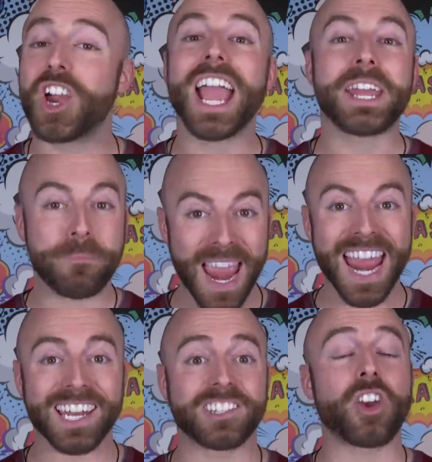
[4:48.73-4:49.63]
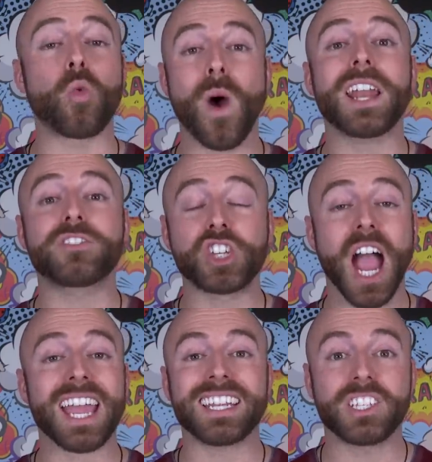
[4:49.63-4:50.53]
Giant pandas are one of
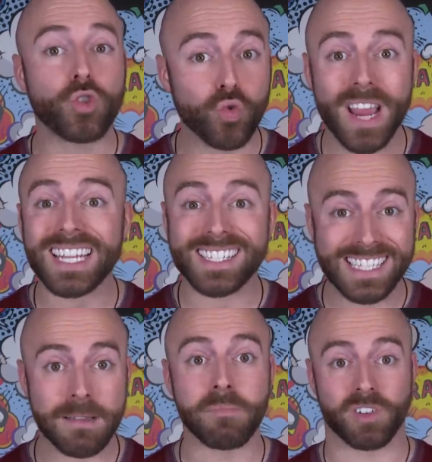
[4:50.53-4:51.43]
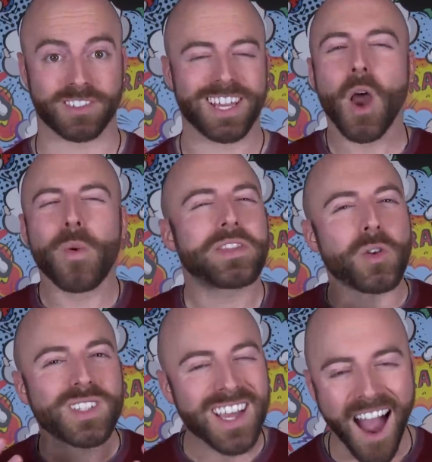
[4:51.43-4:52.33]
China's great symbols, with
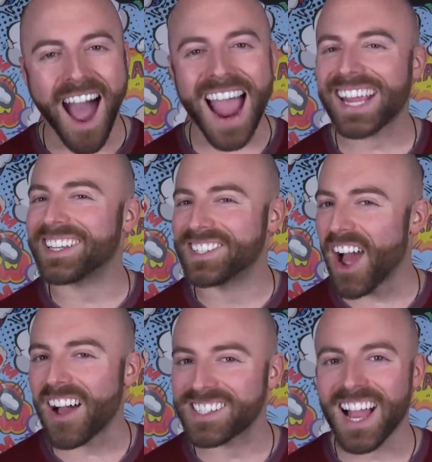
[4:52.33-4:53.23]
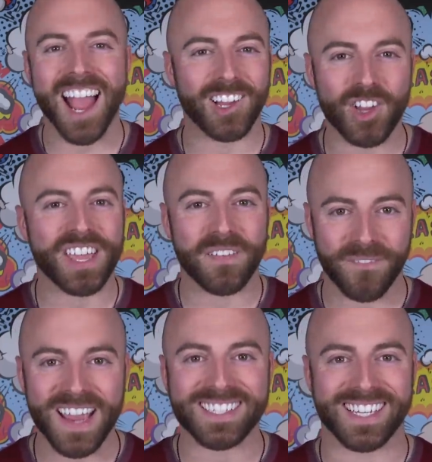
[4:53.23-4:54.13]
those kind, docile-looking
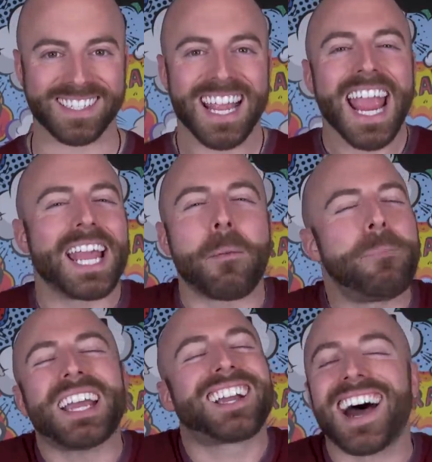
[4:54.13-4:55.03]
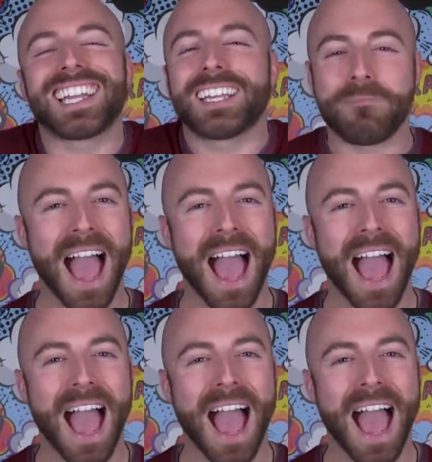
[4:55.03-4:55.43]
faces in a big cuddly